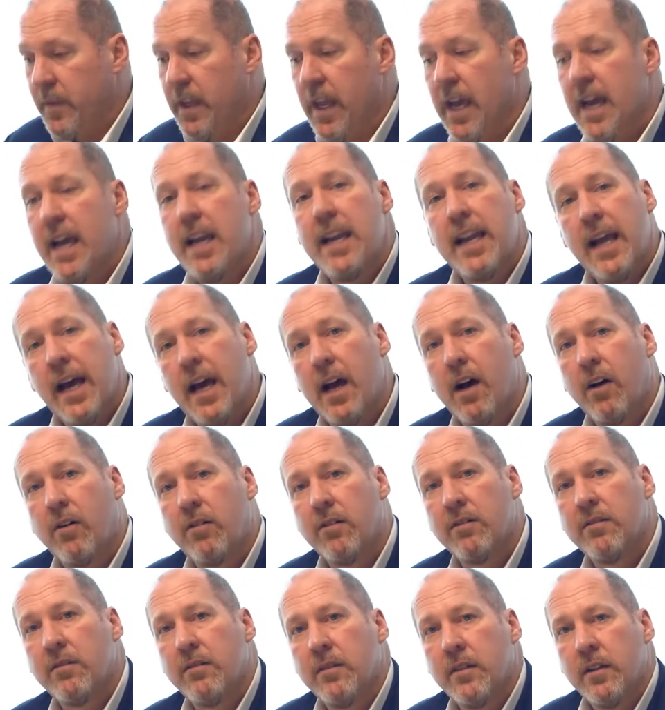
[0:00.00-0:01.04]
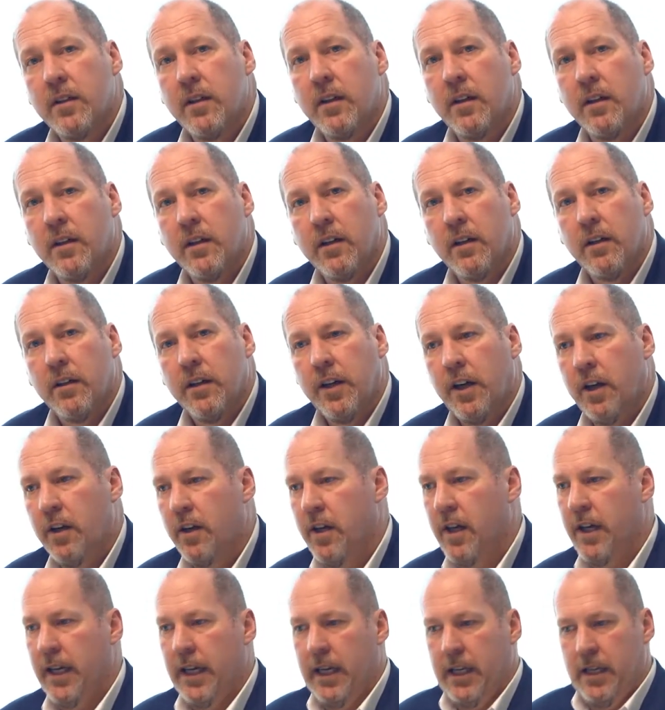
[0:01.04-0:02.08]
and now you're
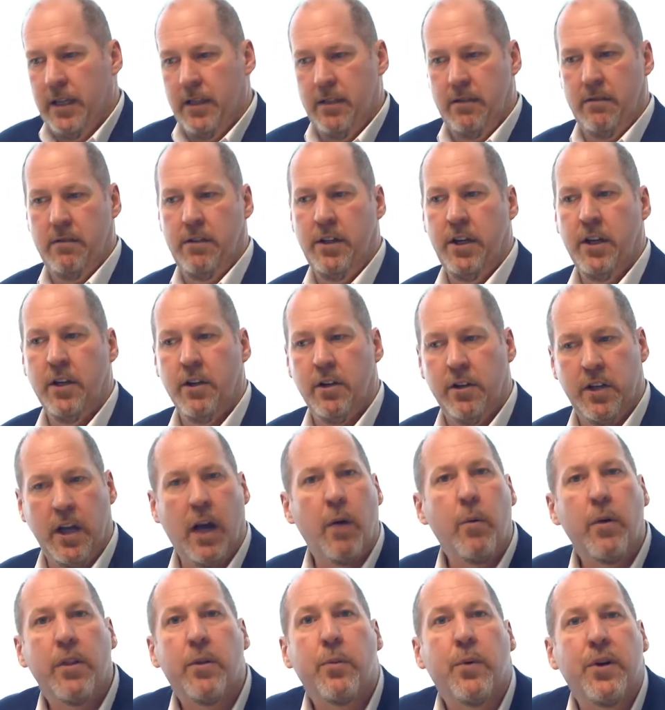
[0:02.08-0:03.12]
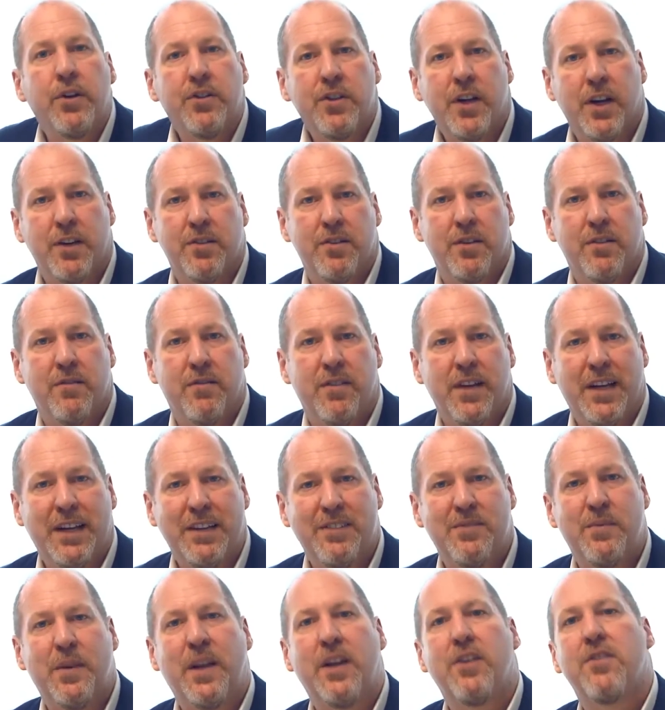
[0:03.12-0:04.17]
done with the rejection
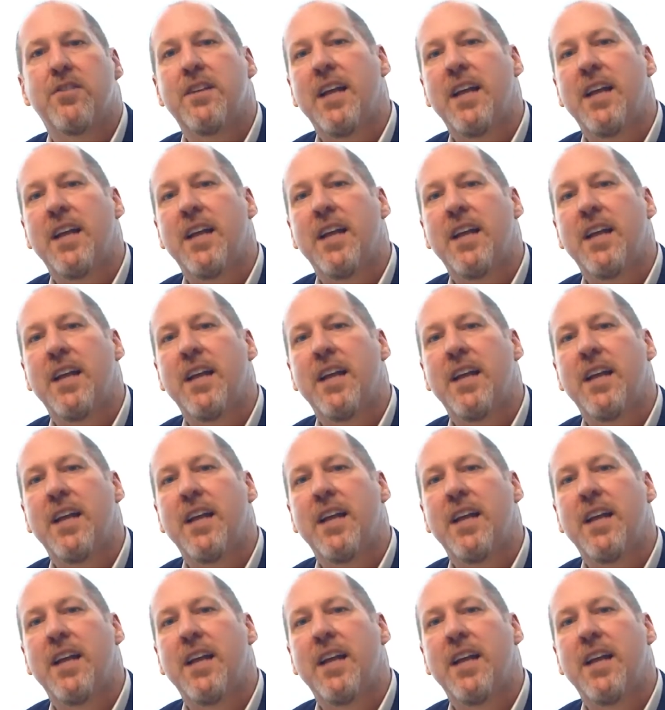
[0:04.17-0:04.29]
phase because